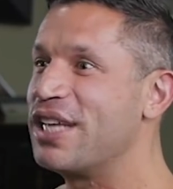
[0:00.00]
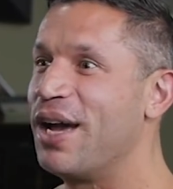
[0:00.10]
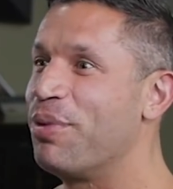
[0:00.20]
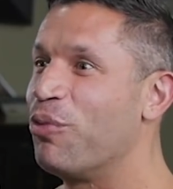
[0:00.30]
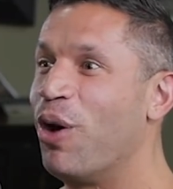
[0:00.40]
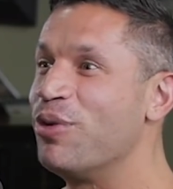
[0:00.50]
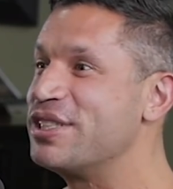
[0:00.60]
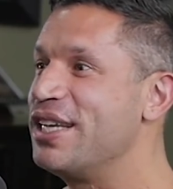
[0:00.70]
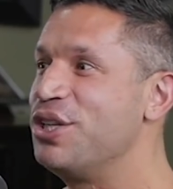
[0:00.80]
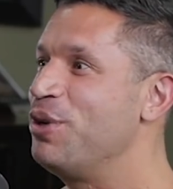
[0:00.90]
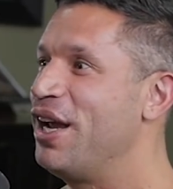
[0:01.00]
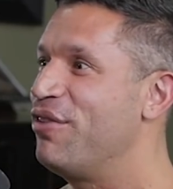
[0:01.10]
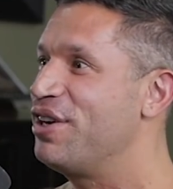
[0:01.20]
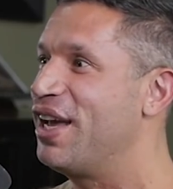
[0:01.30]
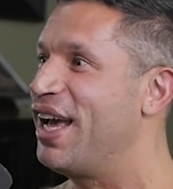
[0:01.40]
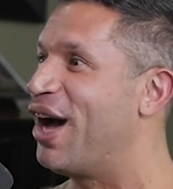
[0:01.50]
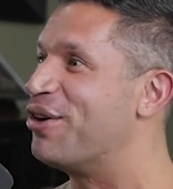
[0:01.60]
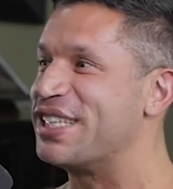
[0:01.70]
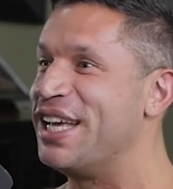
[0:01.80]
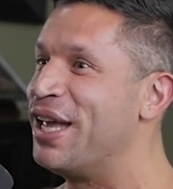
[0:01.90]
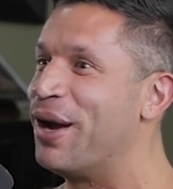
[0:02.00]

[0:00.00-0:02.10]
what was I doing every day? I was